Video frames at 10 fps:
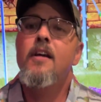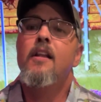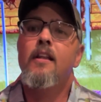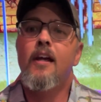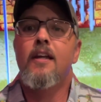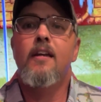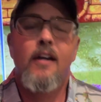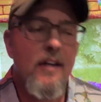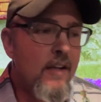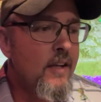Like
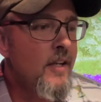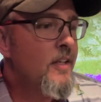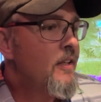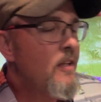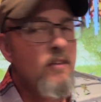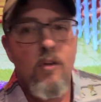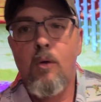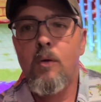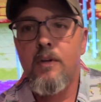the old